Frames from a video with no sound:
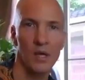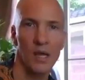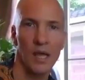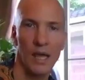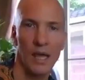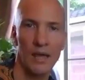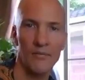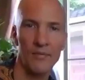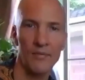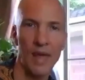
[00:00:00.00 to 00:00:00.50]

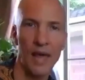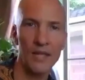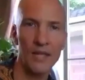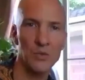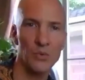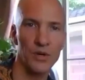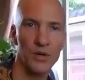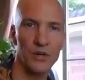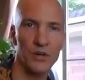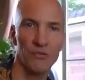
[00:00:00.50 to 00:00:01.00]
and that's
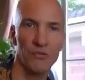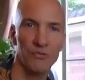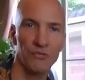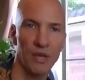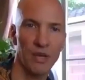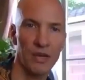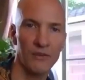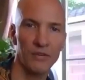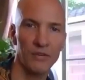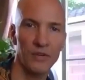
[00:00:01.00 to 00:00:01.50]
where your
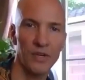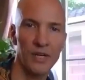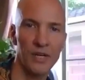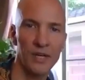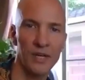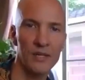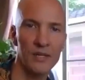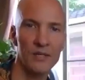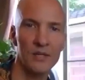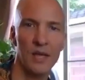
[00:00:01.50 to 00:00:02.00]
flavor
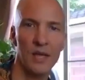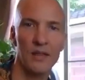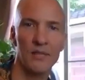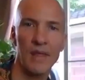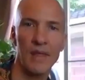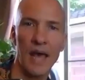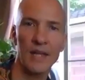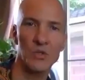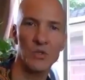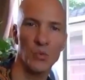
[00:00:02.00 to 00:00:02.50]
is, and
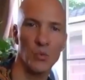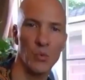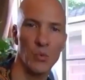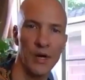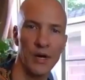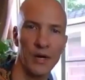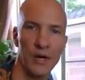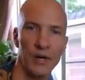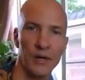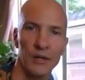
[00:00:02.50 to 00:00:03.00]
that's
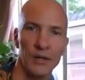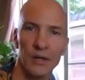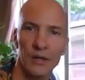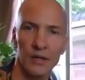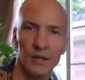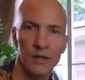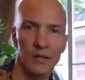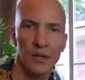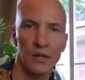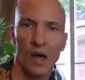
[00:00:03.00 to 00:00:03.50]
where
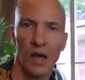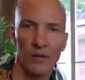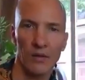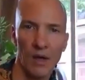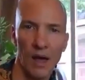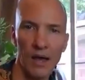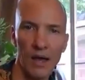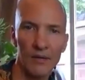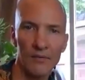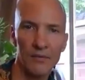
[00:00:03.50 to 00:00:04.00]
a
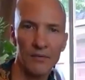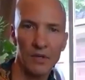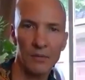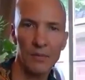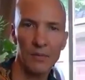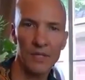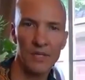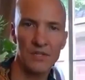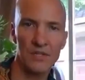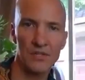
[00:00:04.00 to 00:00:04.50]
lot of your
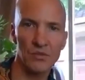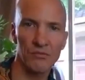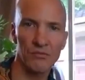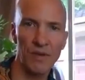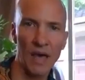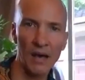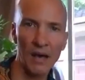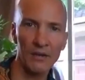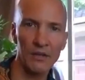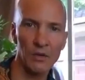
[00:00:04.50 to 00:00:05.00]
medicinal
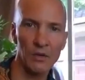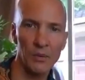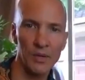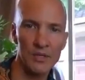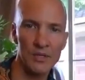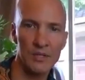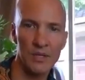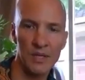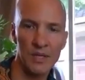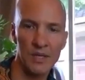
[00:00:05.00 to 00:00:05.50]
value
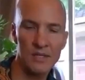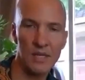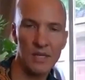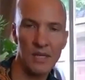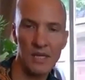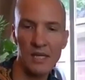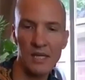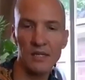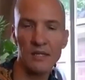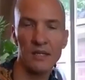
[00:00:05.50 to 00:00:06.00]
is
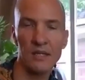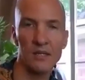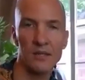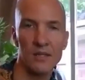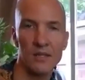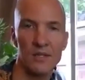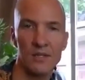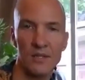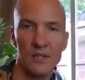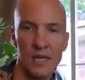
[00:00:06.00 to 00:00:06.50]
in
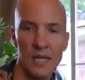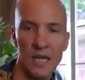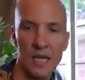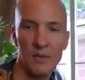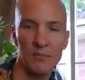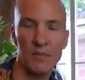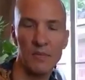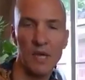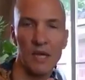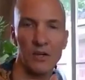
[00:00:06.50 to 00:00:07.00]
the
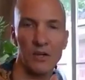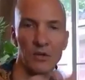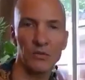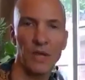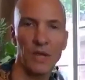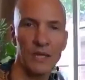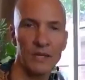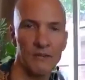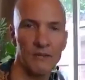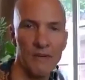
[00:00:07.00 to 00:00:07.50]
steam that you're
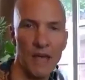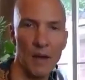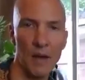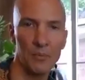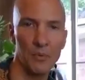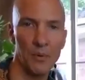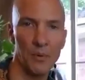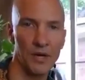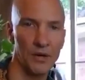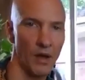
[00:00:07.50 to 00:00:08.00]
letting
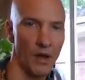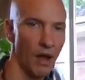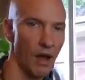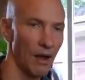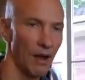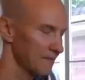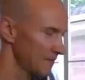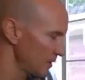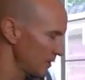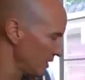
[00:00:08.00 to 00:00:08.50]
evaporate
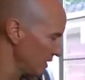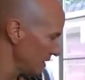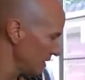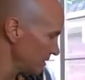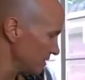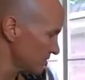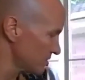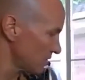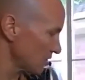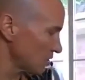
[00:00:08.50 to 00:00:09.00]
off.
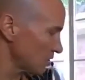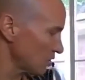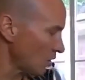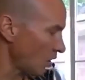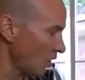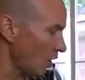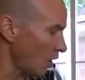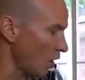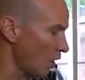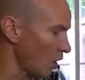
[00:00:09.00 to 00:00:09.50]
So
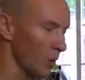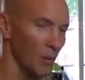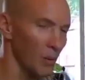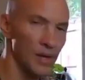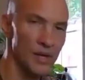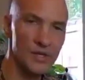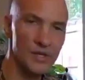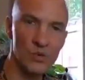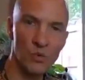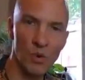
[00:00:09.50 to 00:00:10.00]
you
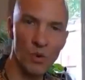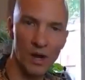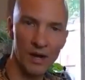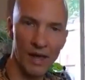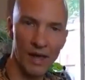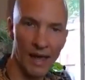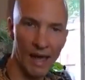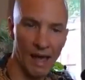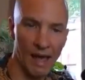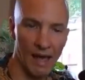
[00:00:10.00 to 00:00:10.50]
always want
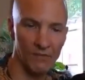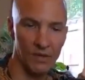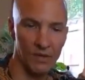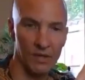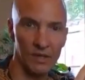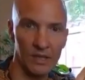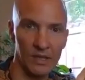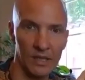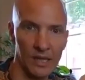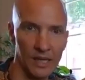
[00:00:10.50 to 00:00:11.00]
to have a
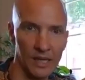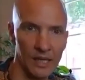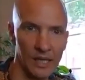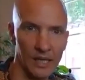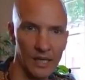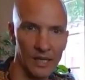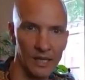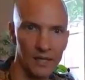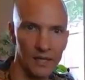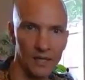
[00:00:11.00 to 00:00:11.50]

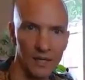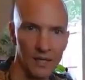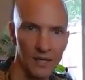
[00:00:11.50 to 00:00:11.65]
lid